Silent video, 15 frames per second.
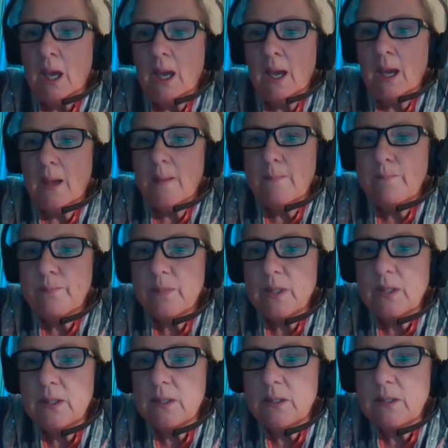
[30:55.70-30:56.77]
Um,
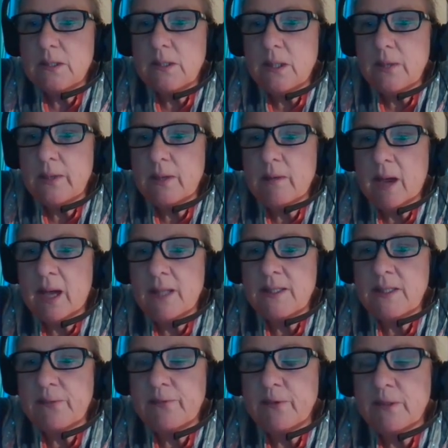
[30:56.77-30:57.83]
so, there are
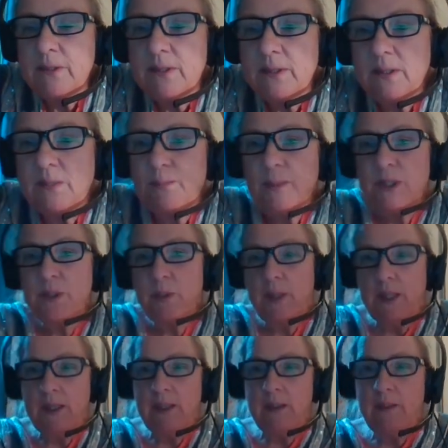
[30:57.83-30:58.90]
differences
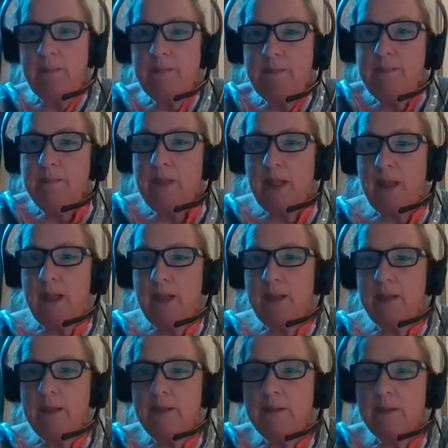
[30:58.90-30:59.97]
between them.
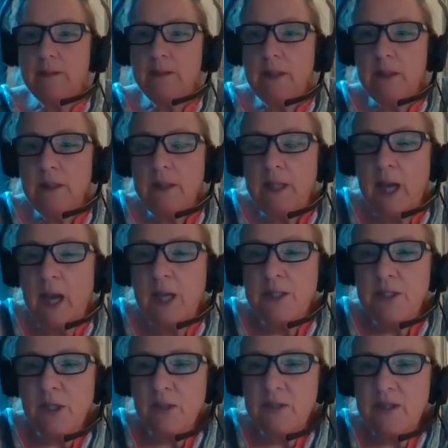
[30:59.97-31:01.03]
Uh, the
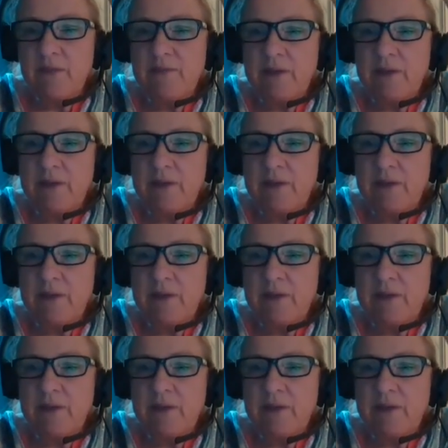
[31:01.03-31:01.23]
yard dogs are